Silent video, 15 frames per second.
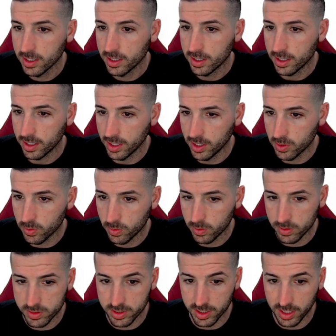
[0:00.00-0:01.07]
equals
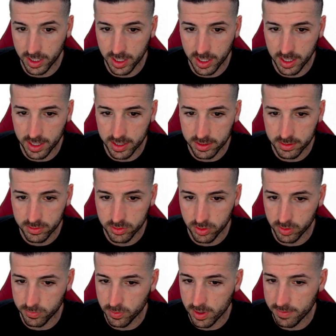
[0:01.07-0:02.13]
England, so if
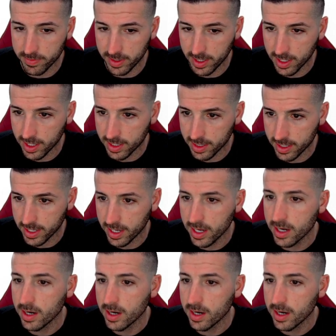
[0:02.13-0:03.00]
we have England there,